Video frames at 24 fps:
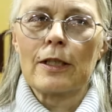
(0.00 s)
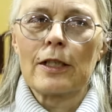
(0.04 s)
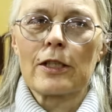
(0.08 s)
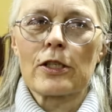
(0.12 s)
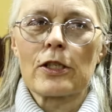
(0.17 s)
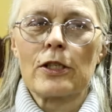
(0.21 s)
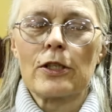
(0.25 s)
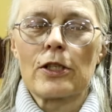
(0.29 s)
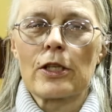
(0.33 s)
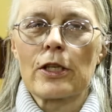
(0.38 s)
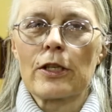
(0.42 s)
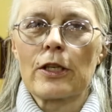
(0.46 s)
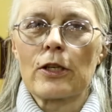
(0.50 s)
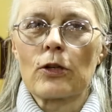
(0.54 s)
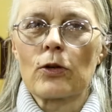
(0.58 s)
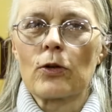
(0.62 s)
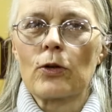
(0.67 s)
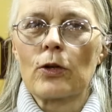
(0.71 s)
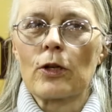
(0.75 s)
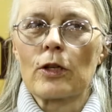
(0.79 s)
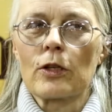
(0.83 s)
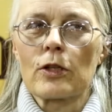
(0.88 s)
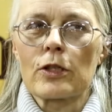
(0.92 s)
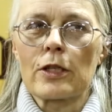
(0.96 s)
to listen to their
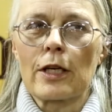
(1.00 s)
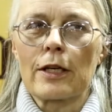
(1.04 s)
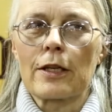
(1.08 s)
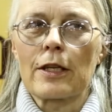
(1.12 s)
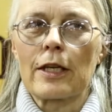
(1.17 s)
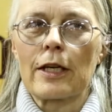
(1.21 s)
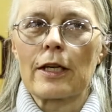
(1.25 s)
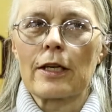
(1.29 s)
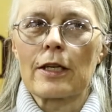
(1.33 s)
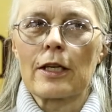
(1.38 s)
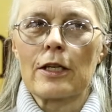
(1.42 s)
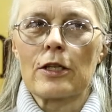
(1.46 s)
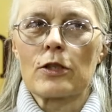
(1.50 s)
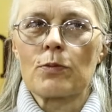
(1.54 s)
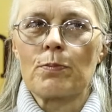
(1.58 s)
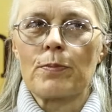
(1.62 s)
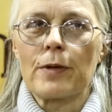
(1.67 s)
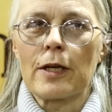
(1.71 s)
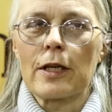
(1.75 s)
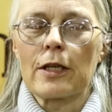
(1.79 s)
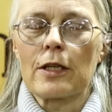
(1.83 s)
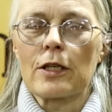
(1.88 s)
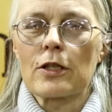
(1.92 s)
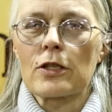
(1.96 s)
horse. I think his
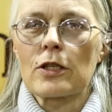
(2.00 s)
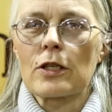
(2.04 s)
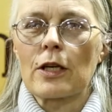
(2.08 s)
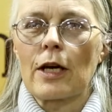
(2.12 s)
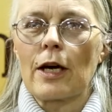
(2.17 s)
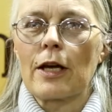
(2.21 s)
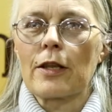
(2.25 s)
biggest,